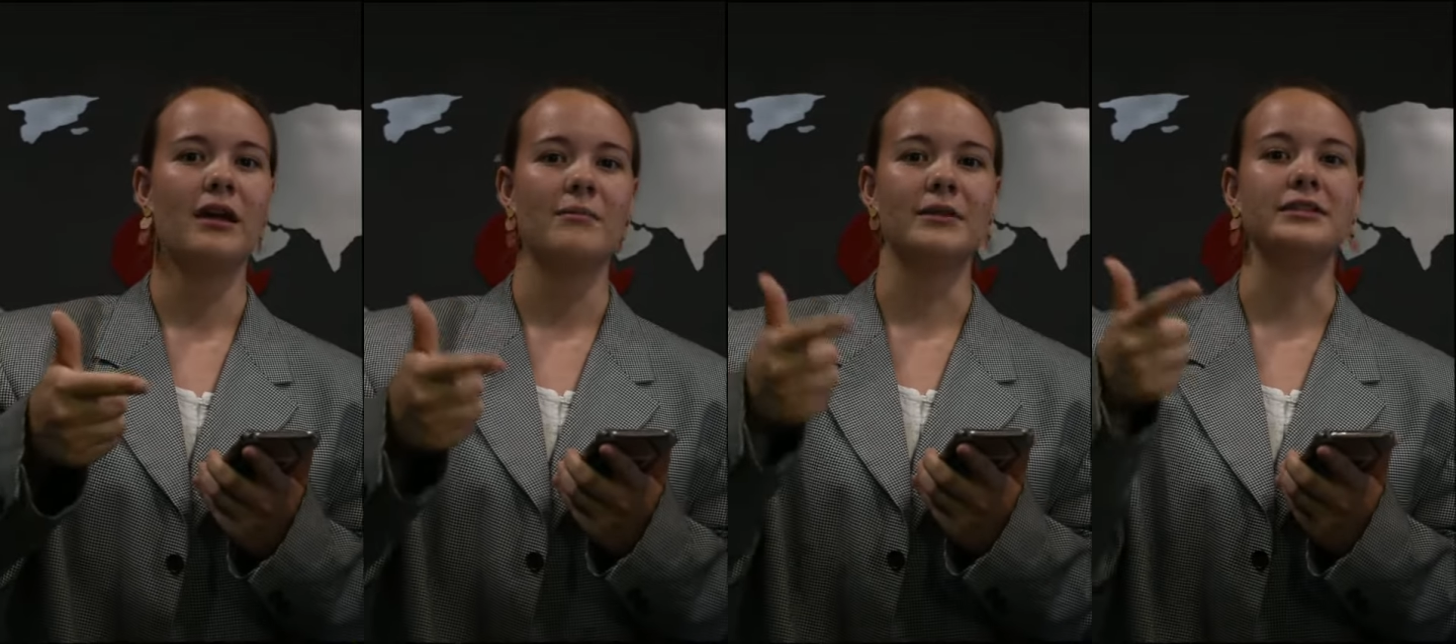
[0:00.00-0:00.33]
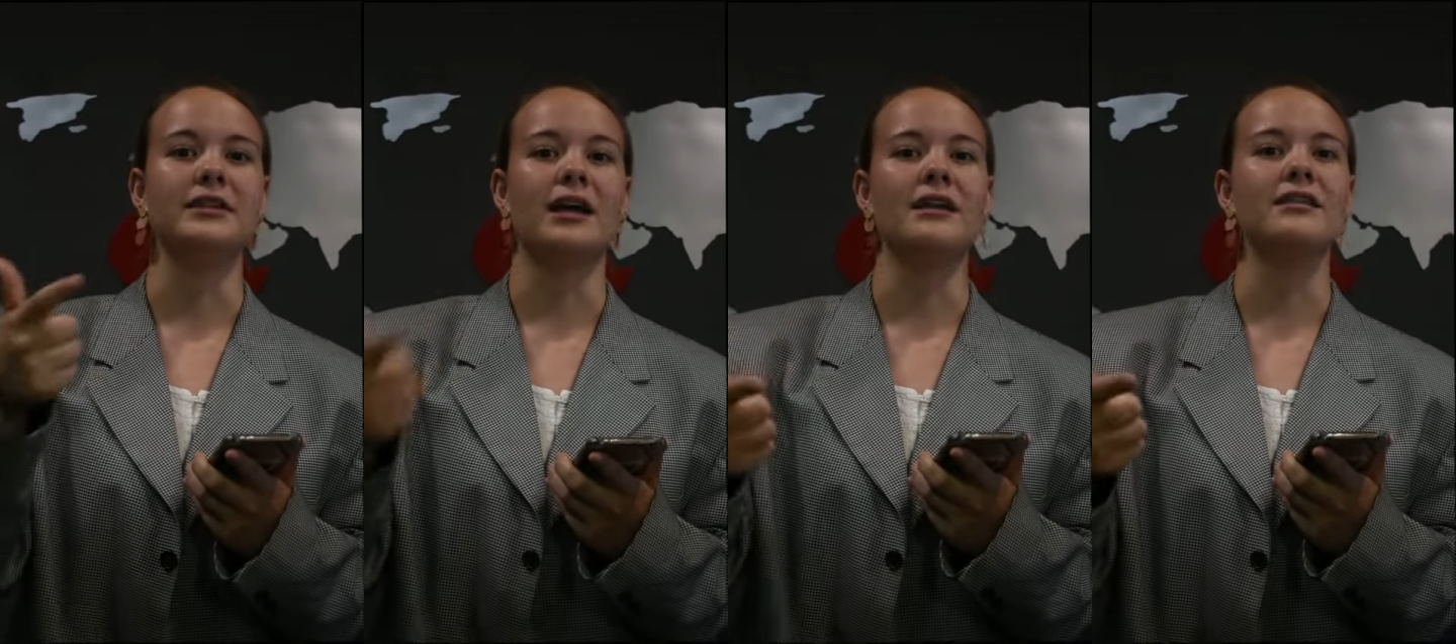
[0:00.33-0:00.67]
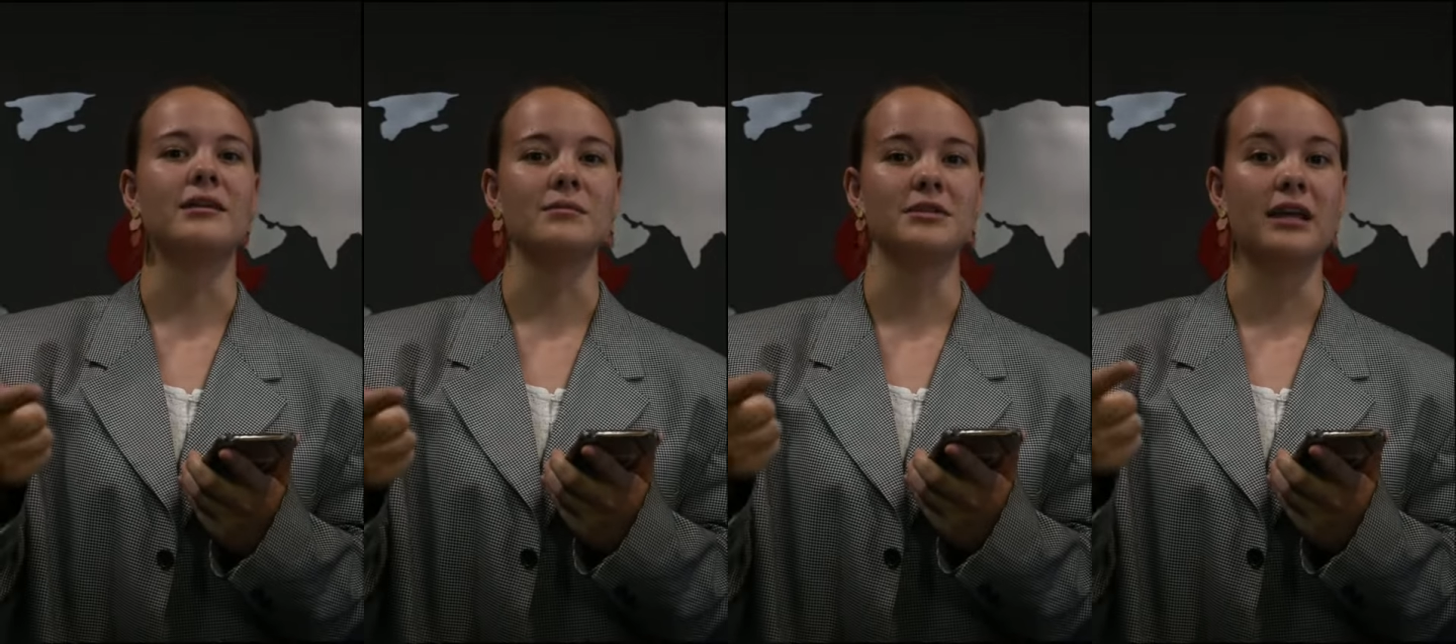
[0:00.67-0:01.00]
But none of
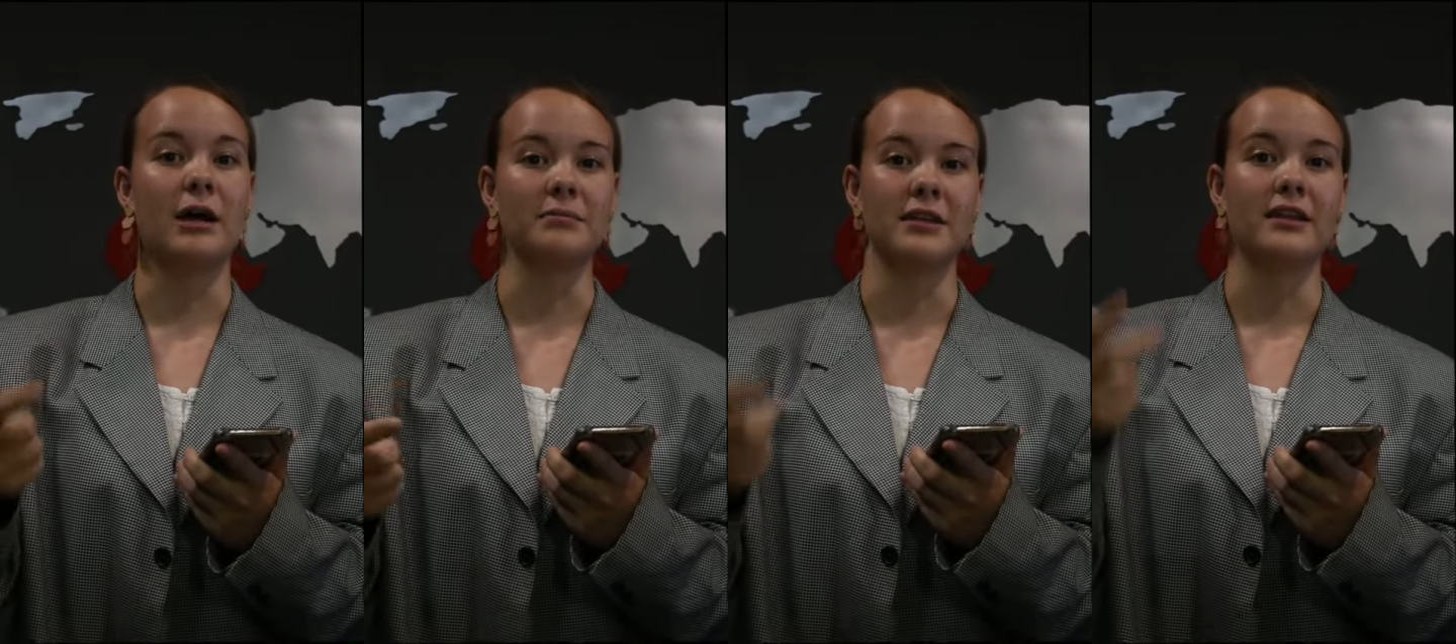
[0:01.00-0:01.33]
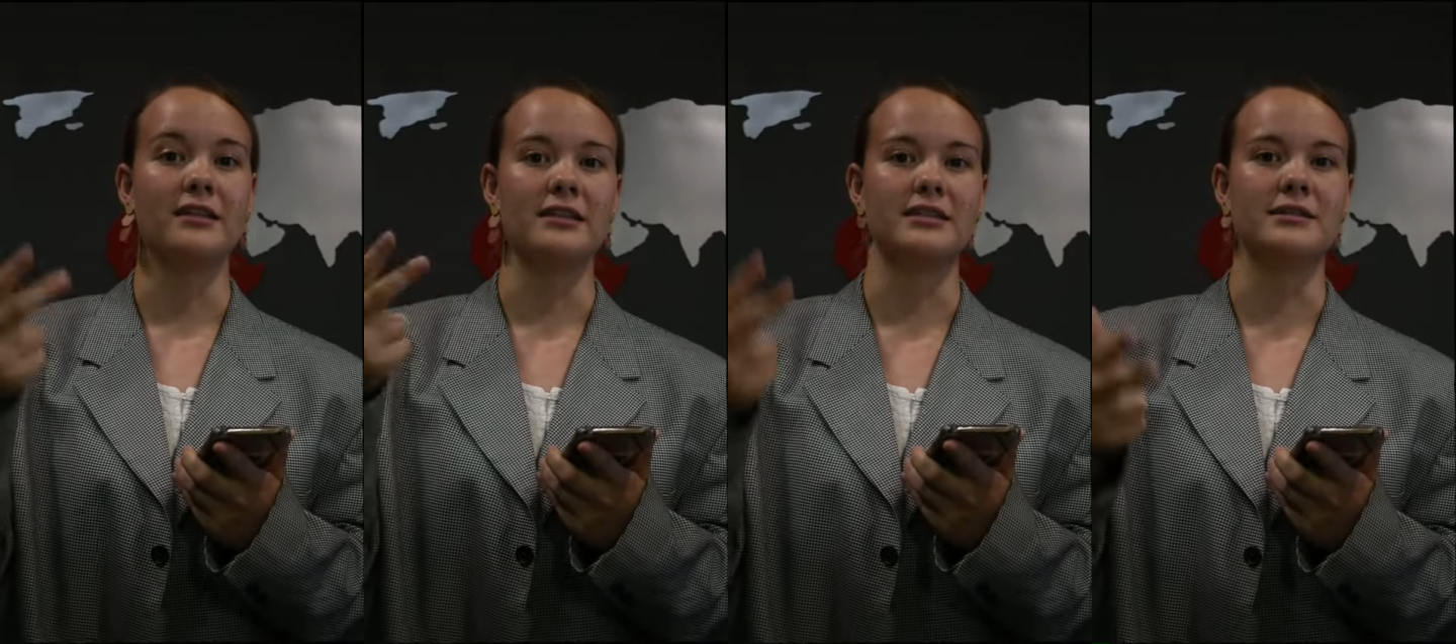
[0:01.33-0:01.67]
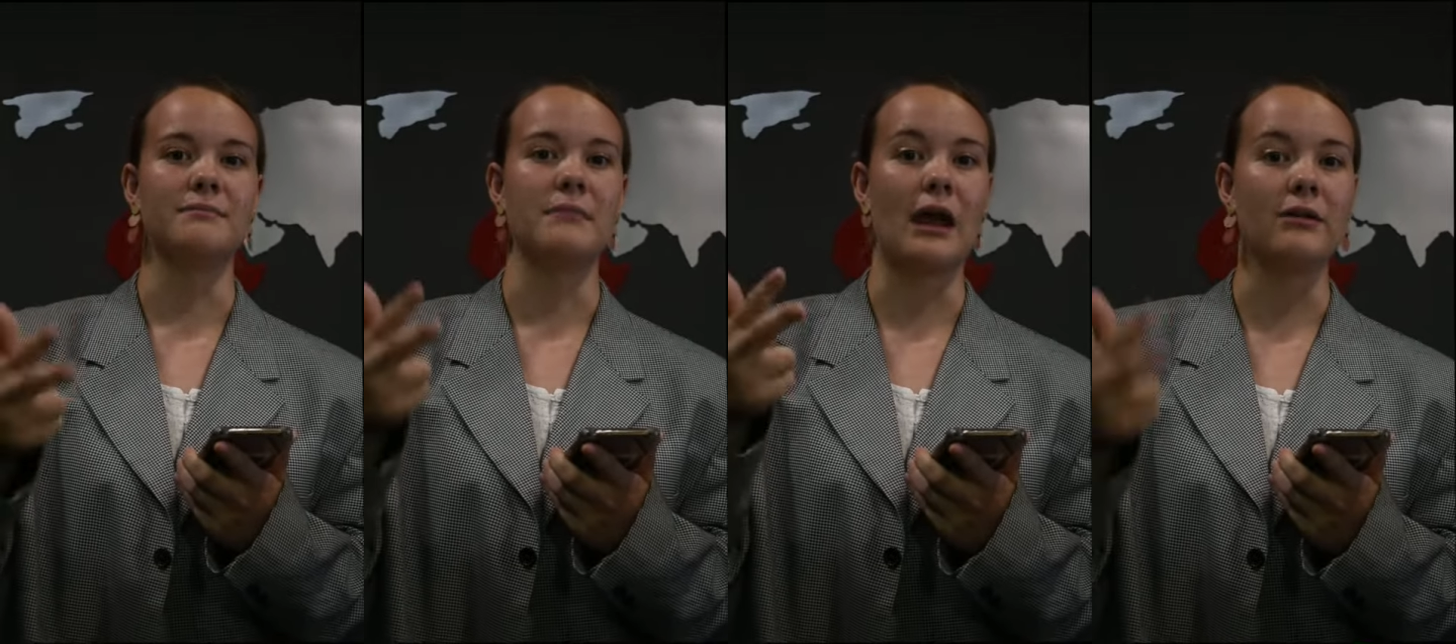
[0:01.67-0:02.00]
them stopped. The
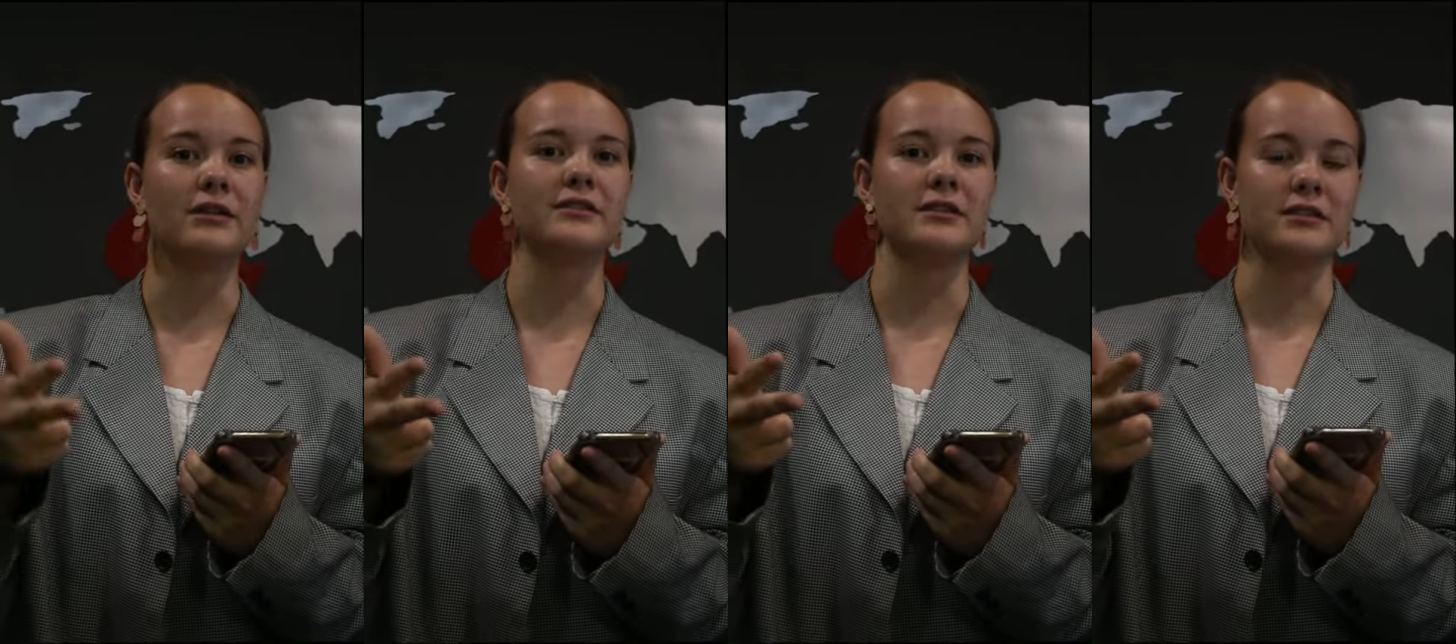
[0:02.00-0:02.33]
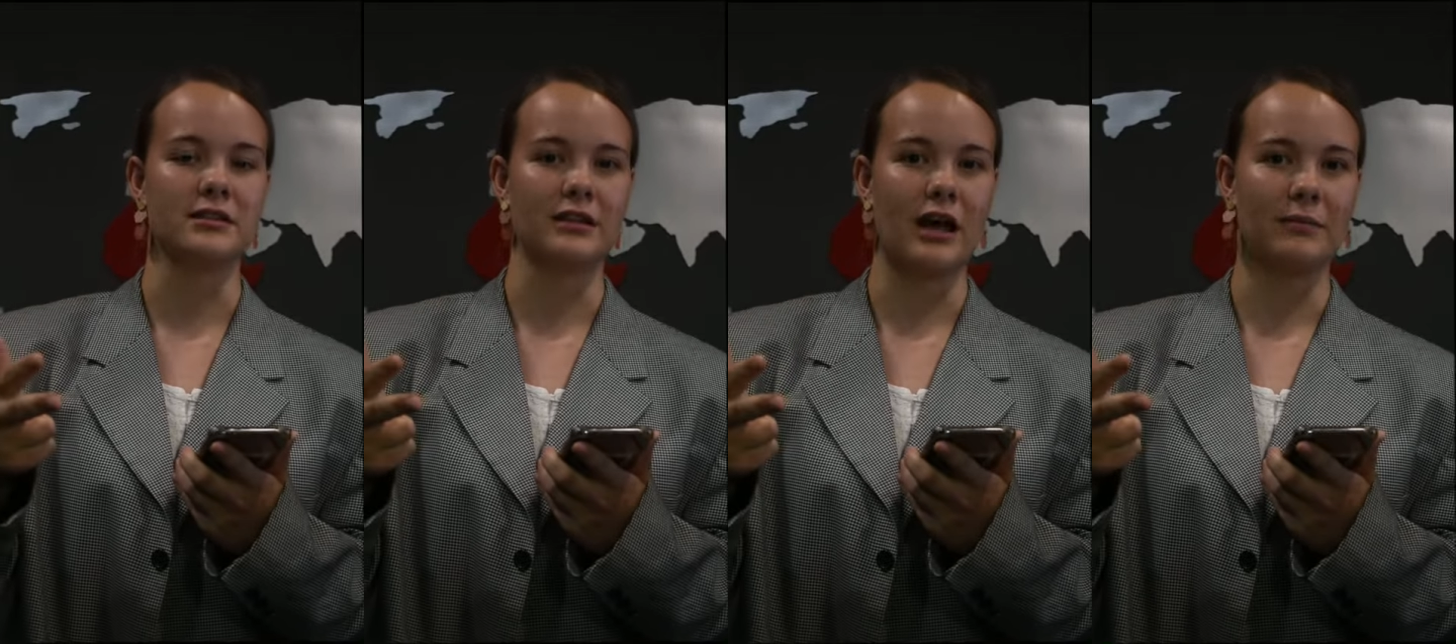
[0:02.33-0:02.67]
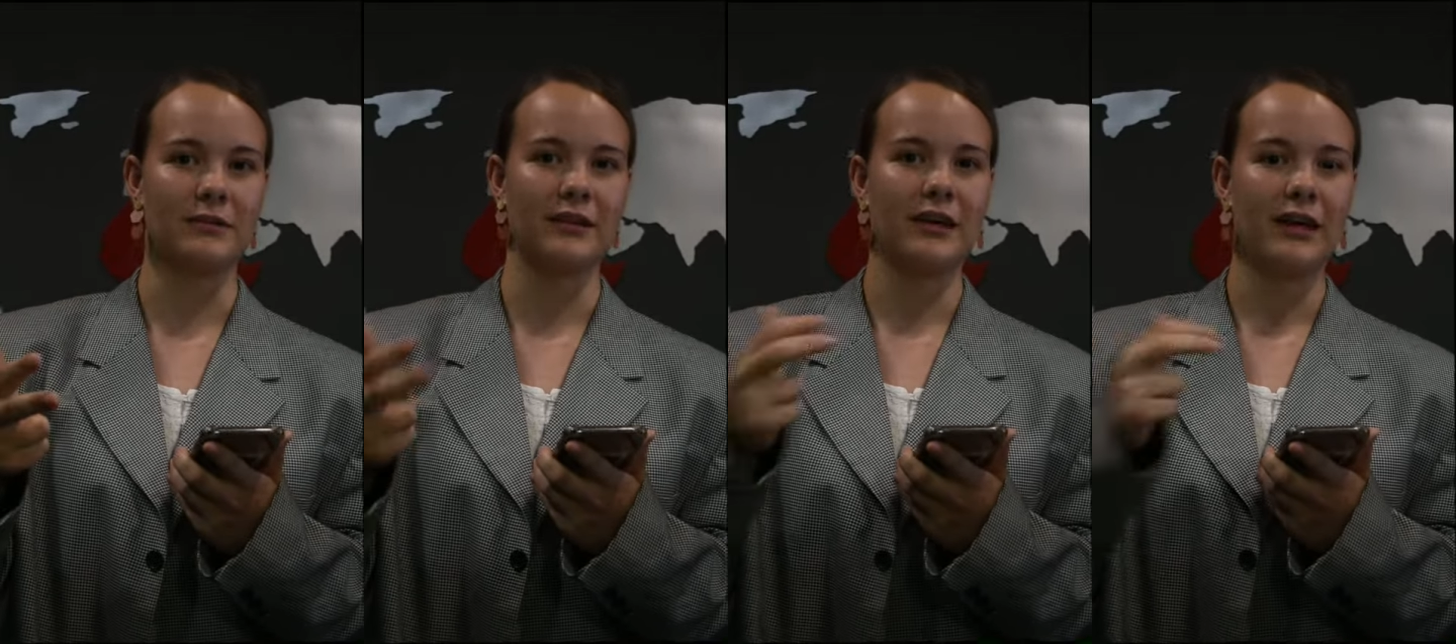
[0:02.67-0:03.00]
Samaritan stopped.